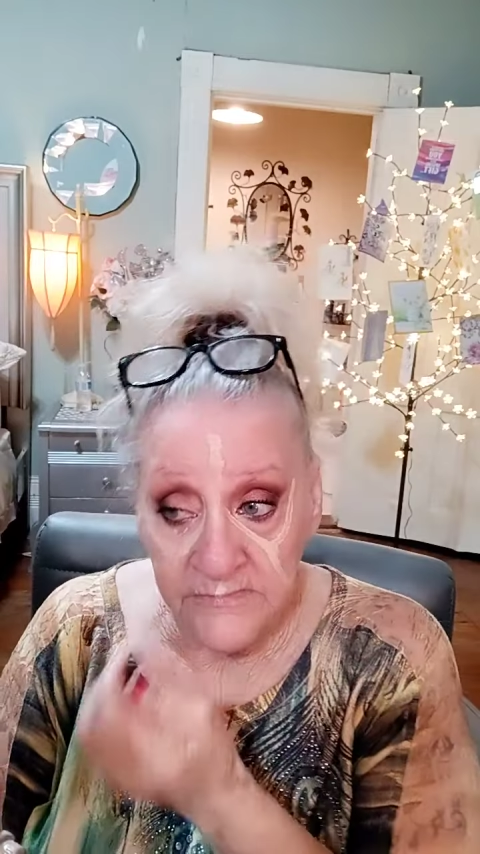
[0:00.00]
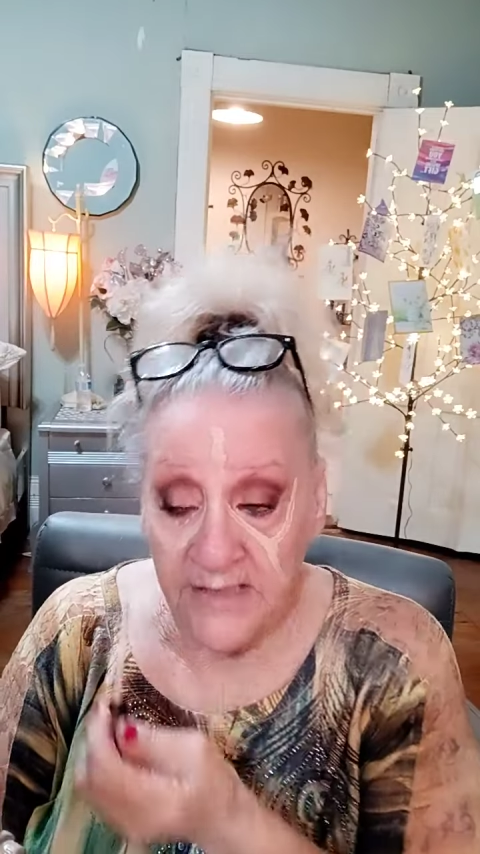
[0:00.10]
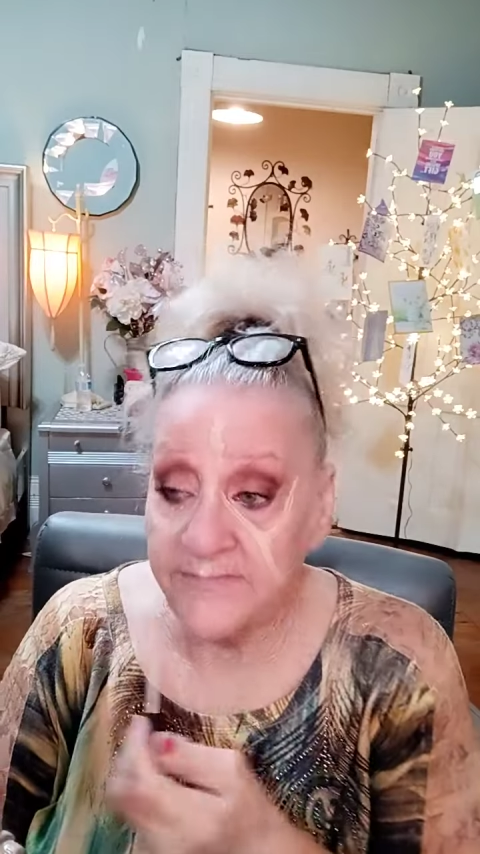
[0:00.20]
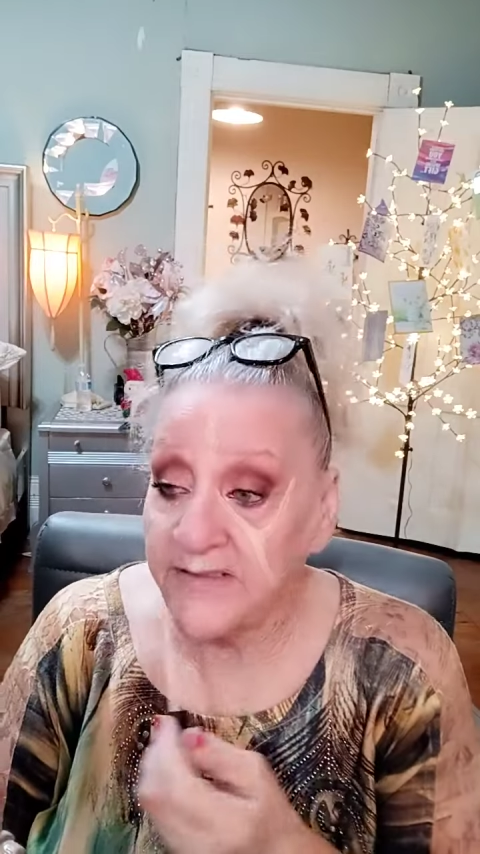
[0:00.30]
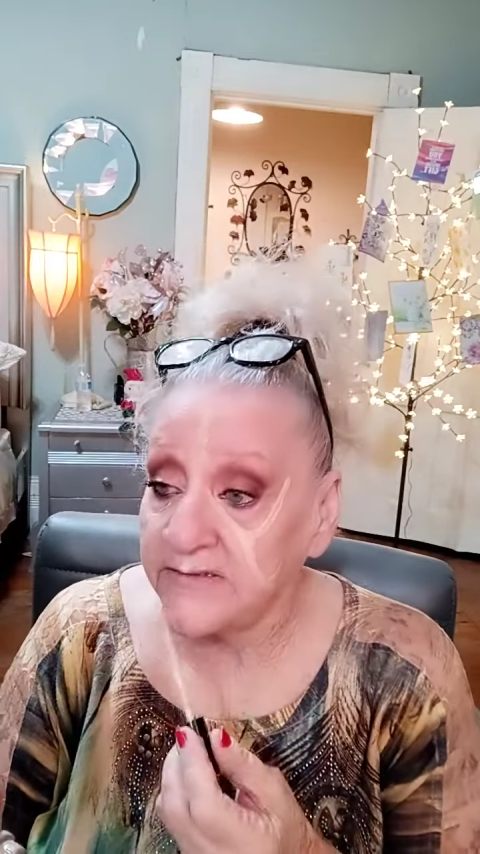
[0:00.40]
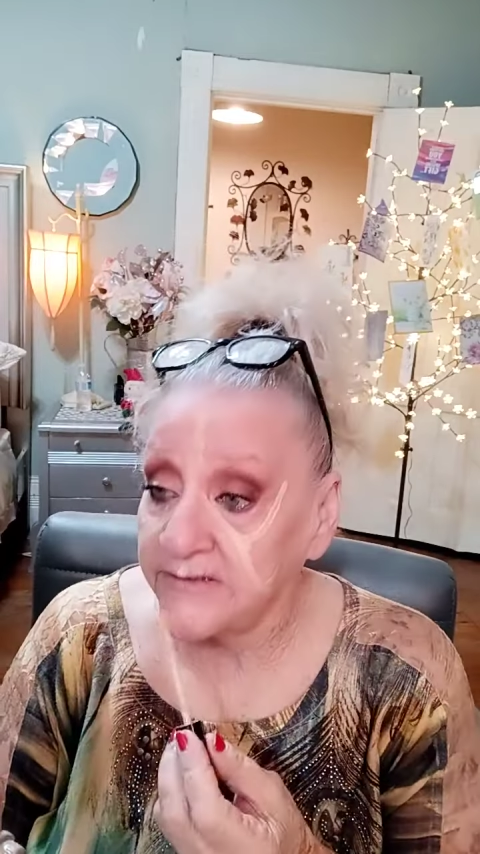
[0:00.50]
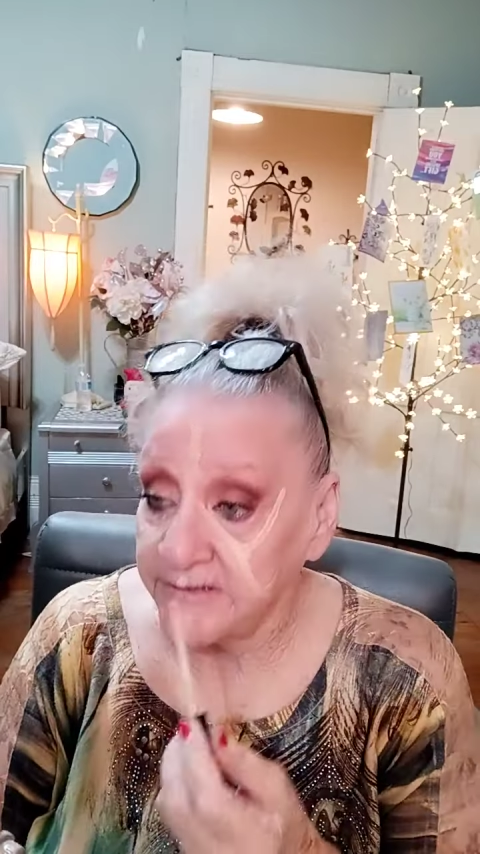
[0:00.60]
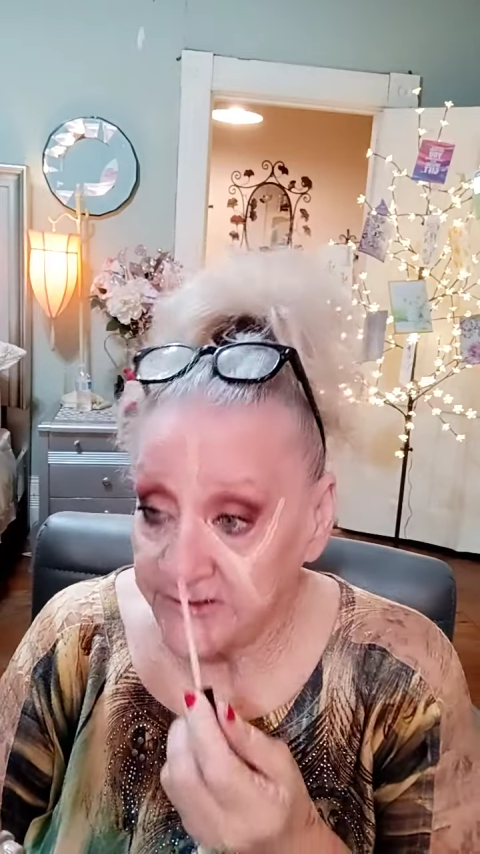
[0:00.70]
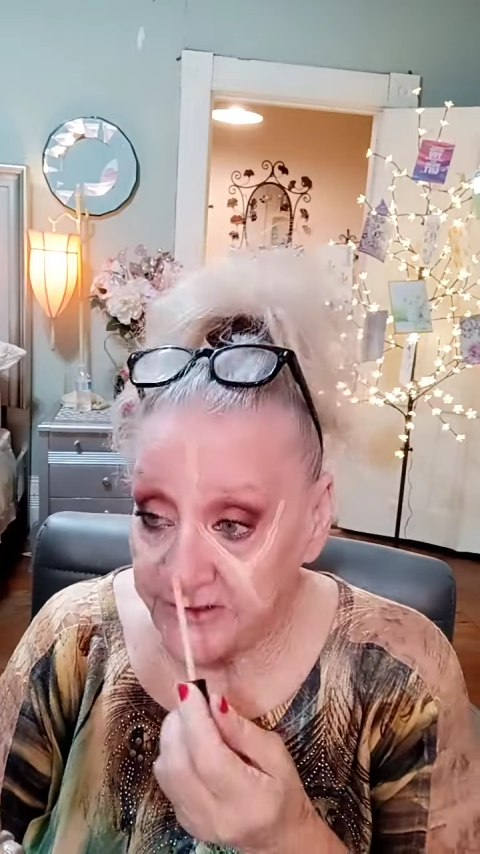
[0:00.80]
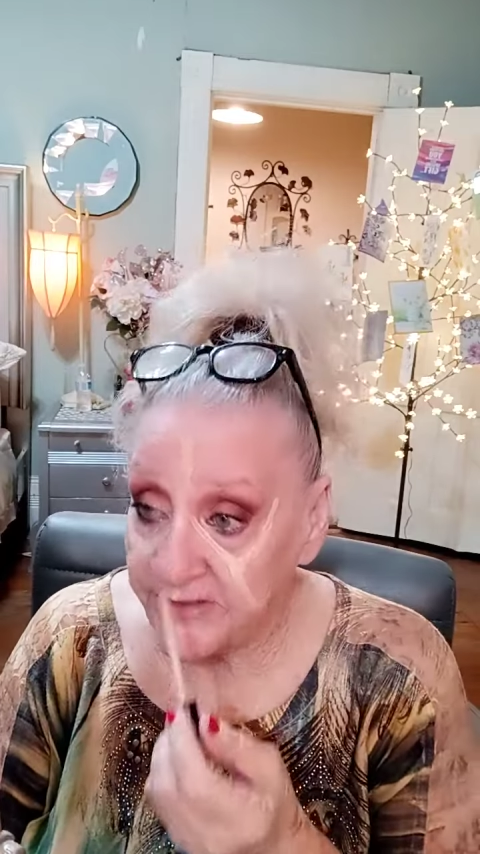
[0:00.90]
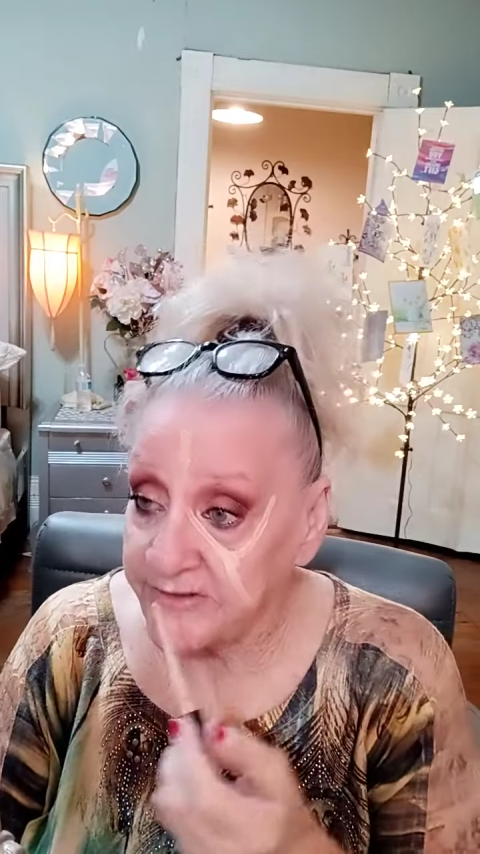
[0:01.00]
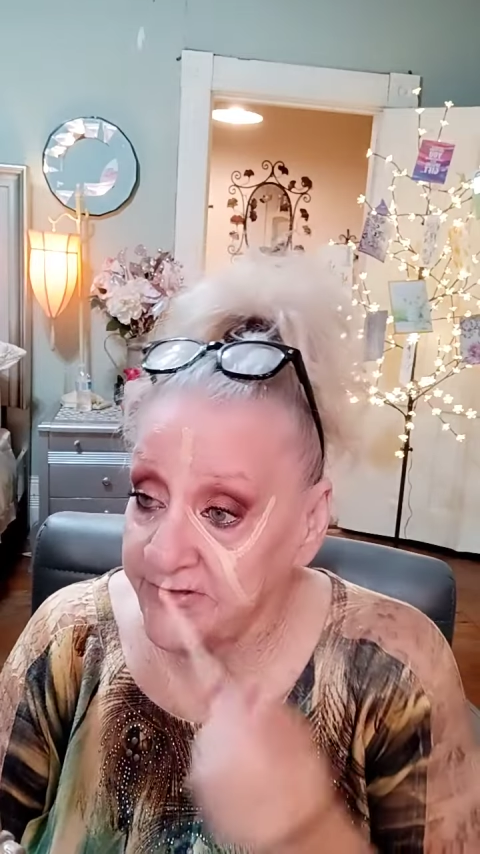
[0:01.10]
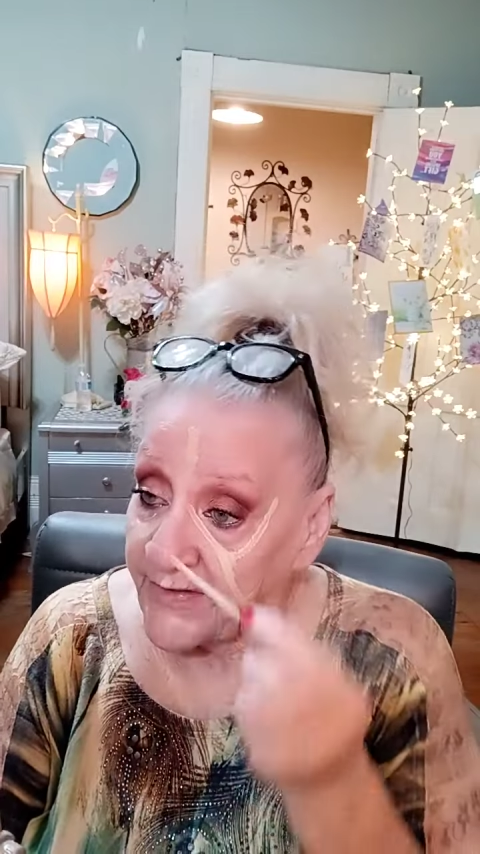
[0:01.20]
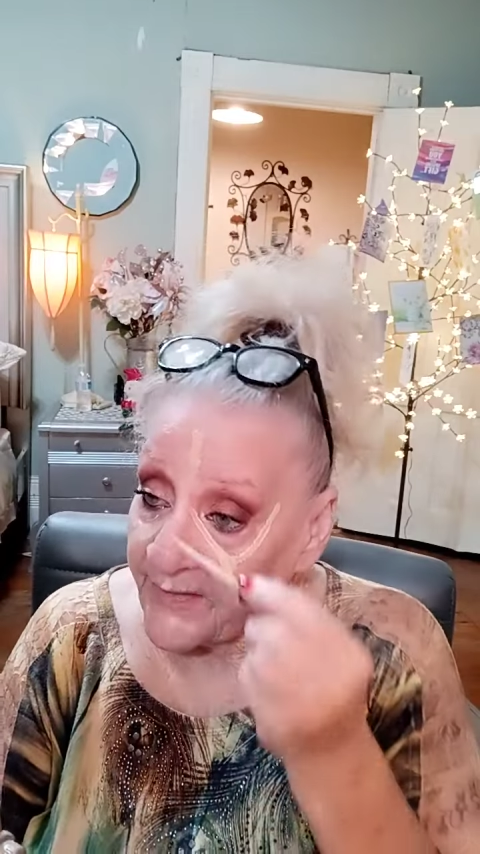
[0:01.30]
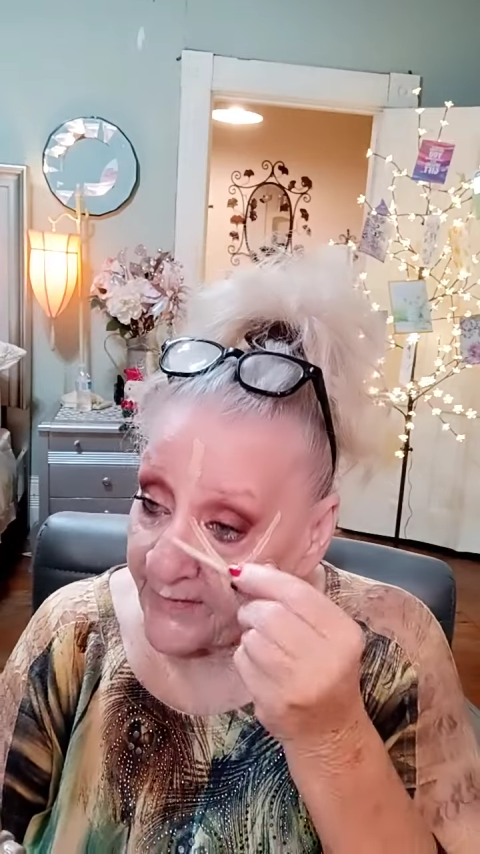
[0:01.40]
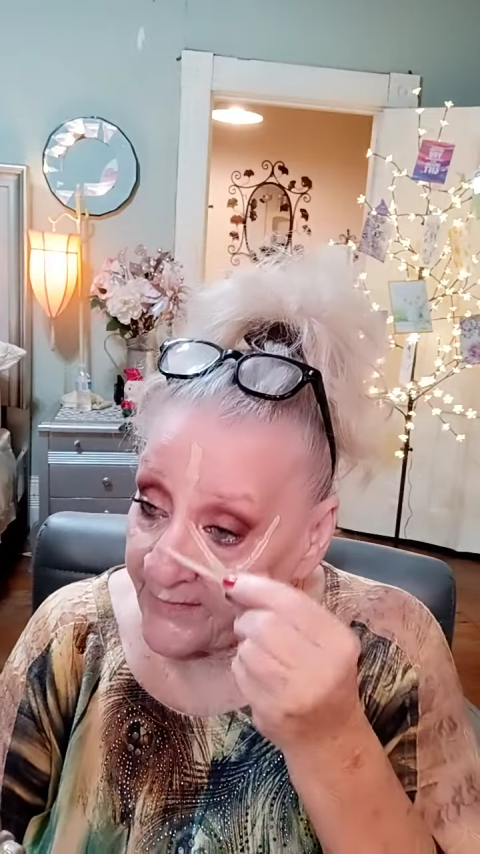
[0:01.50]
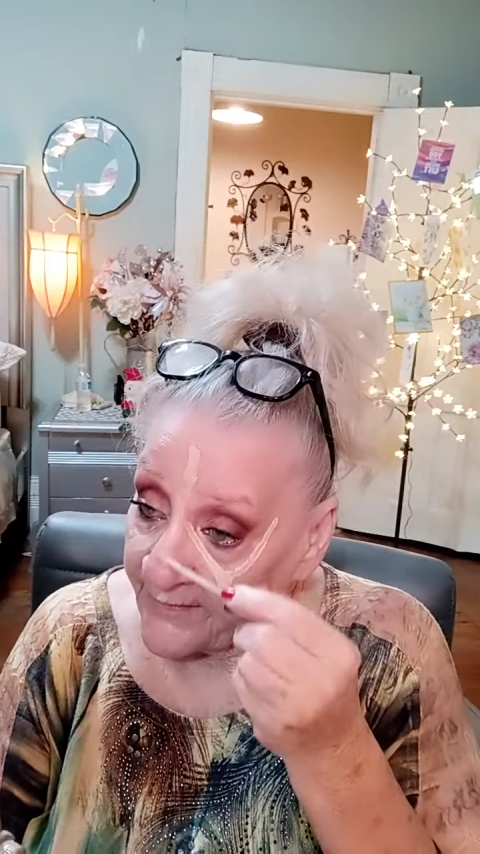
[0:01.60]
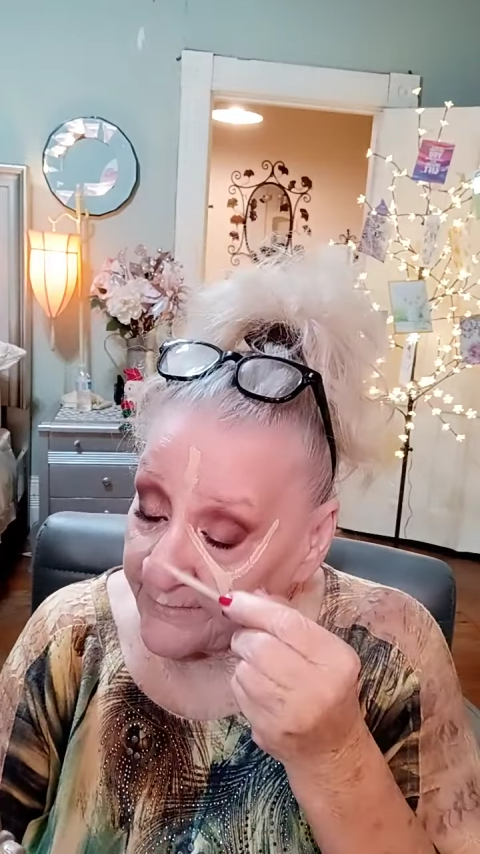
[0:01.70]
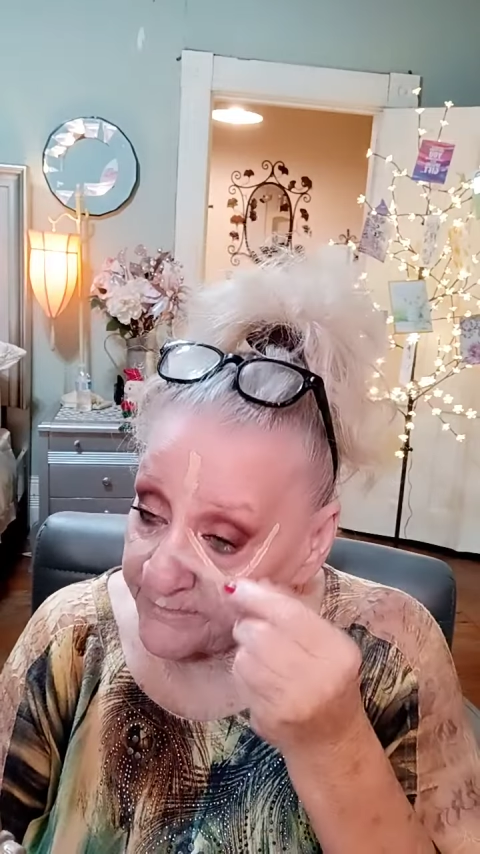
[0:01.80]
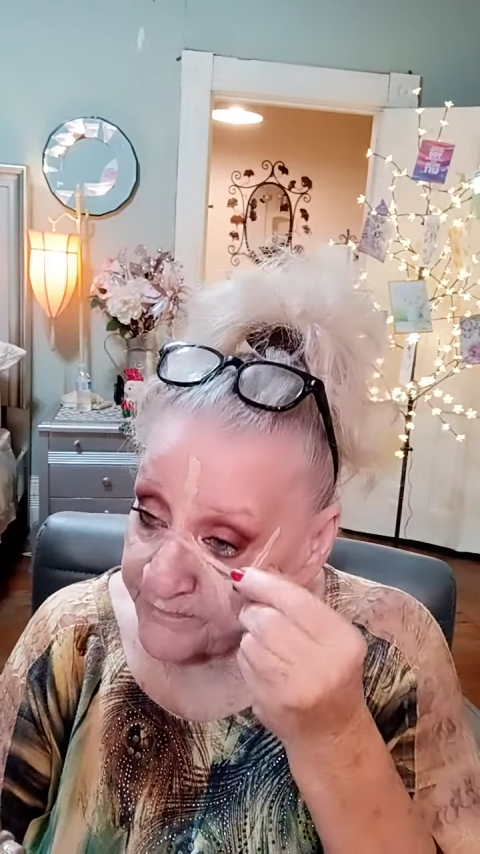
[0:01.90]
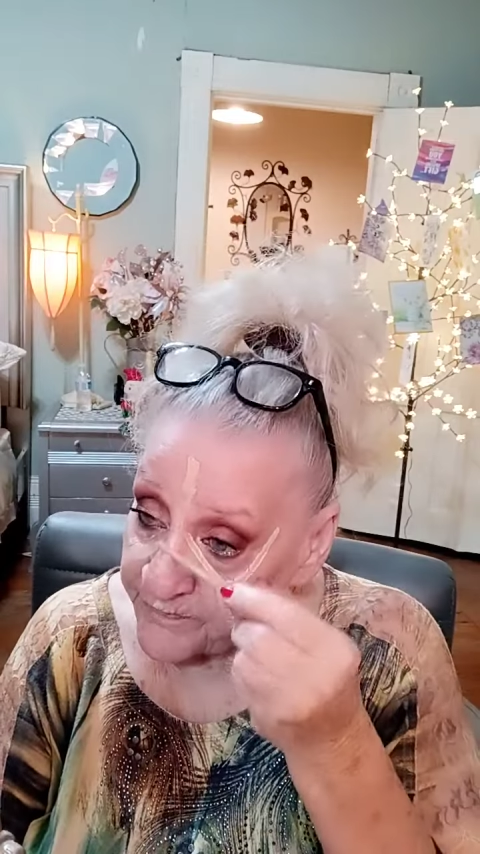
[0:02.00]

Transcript: I'm not going to touch that again.